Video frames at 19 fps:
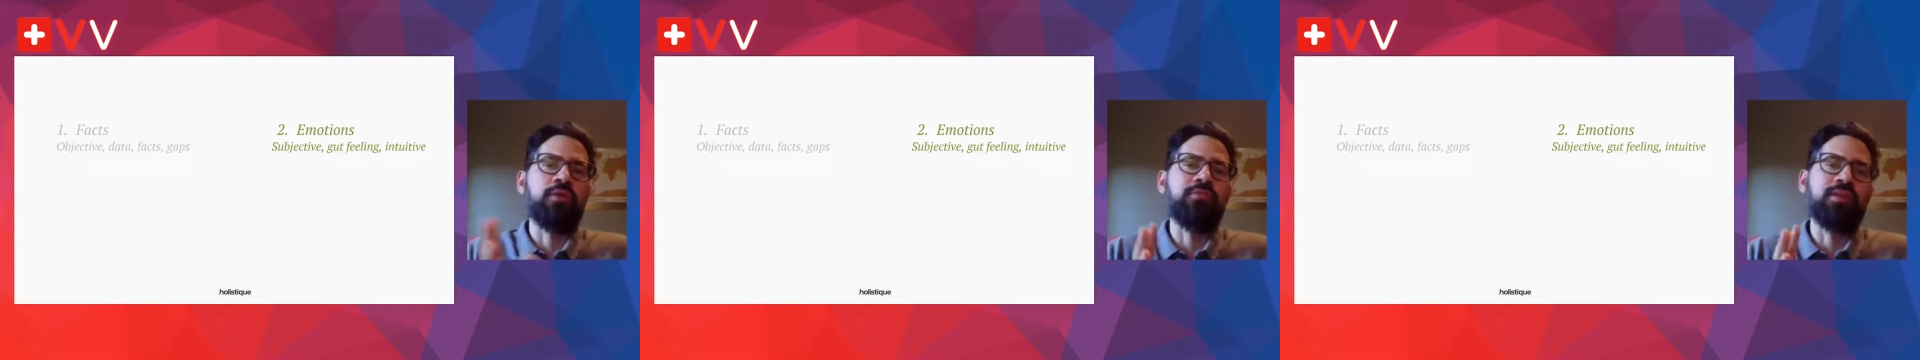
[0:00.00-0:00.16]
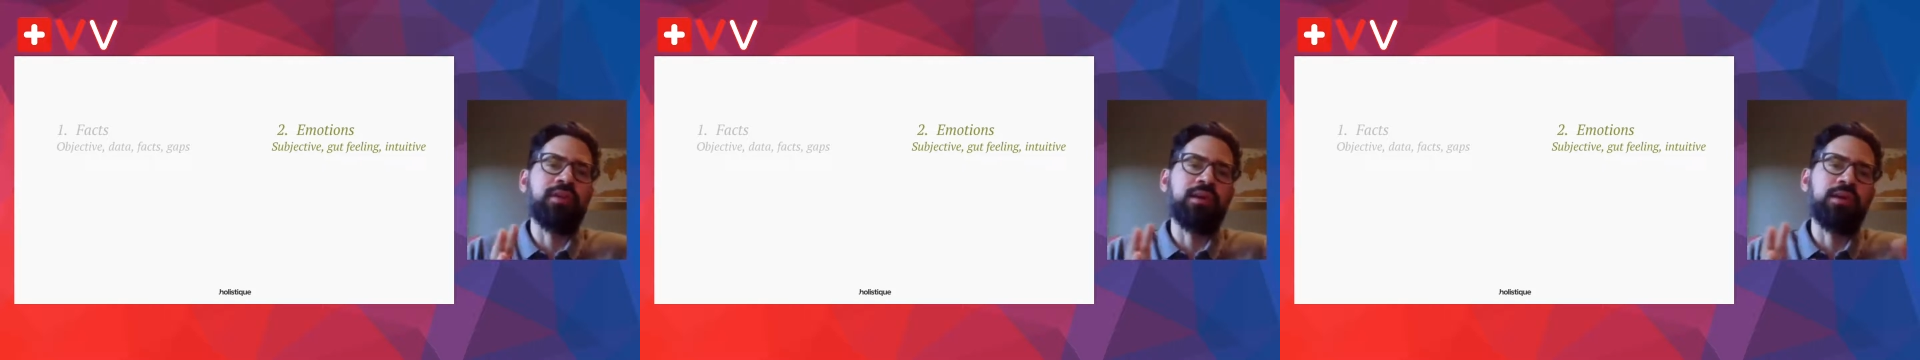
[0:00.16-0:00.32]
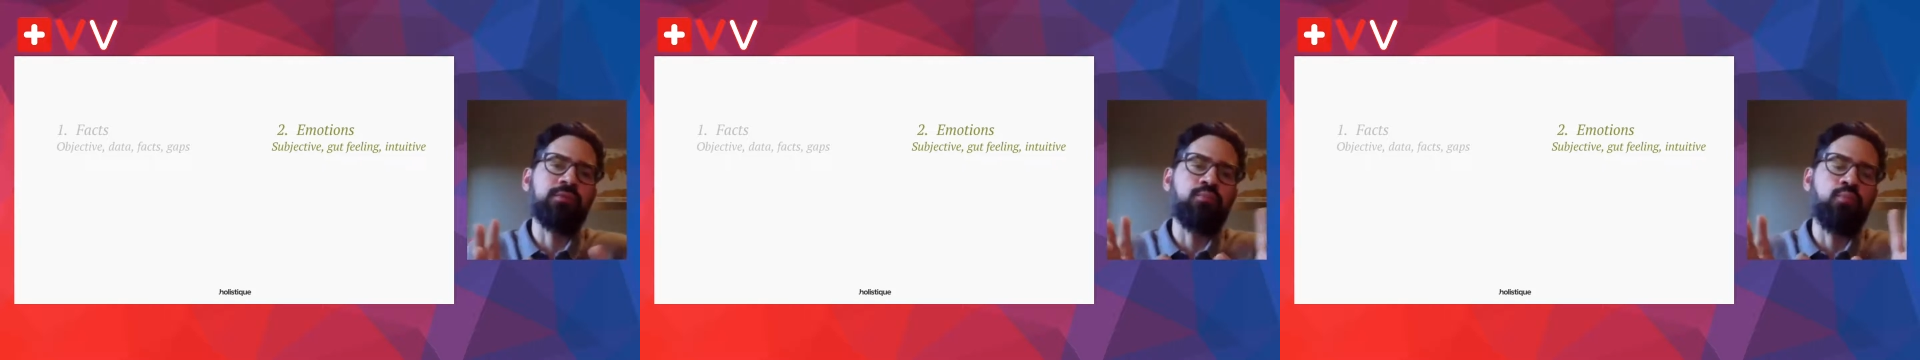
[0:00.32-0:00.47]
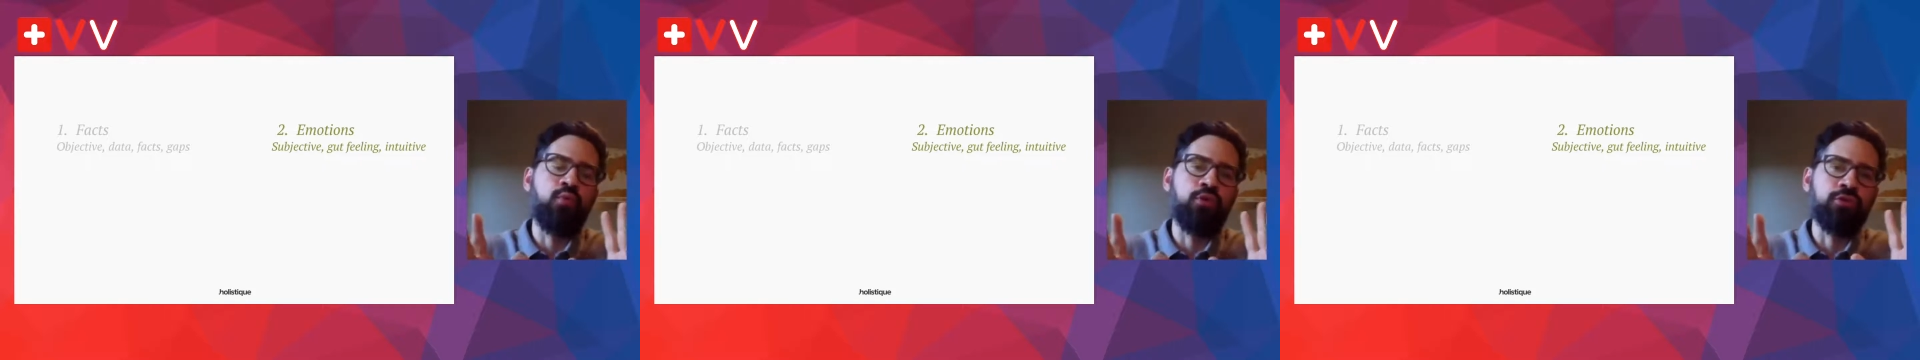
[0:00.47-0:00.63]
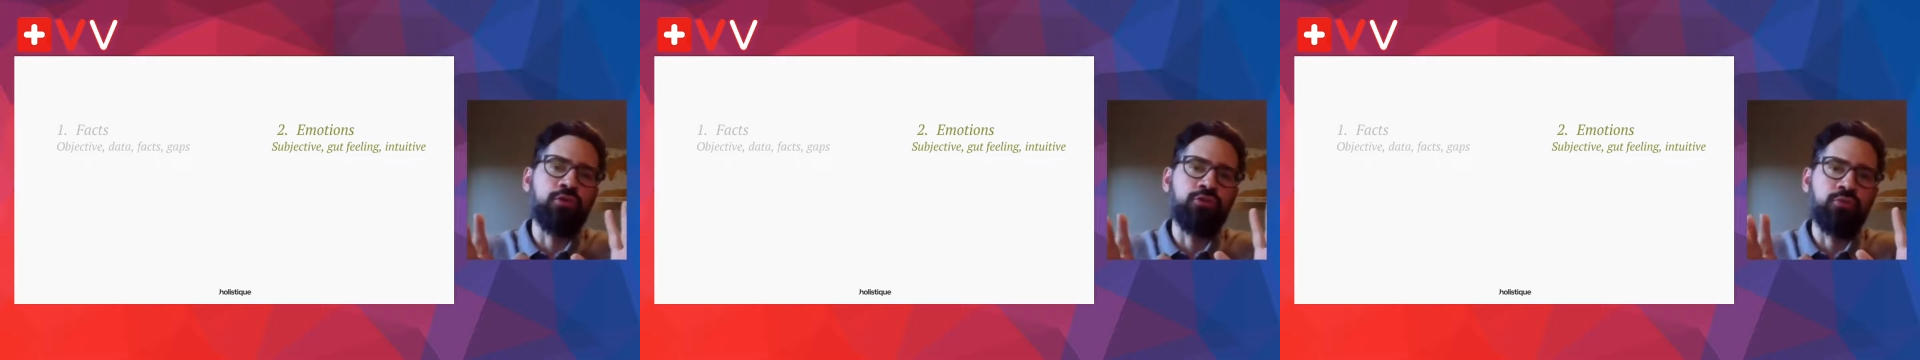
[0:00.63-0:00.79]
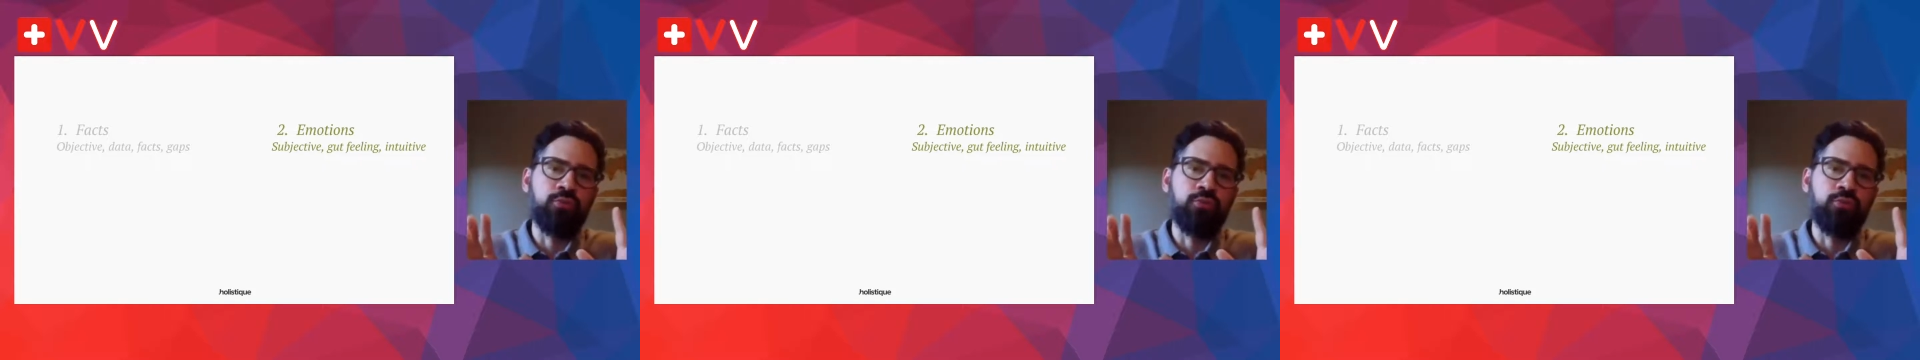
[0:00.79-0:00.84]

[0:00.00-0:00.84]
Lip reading: gravitate more